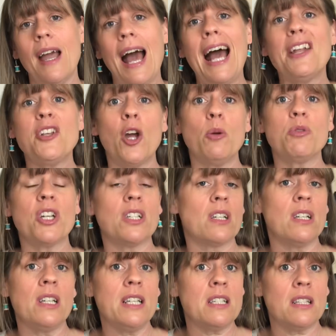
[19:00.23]
had hoped I'd
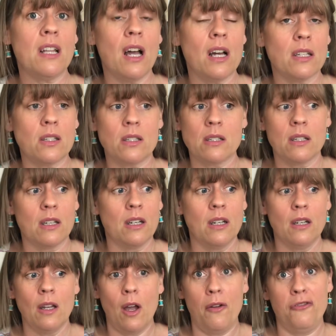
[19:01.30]
at least last
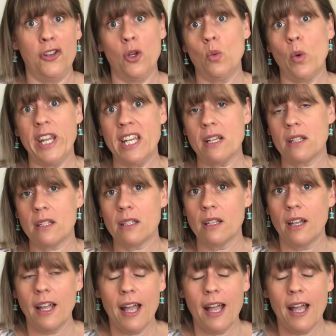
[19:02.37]
a few weeks.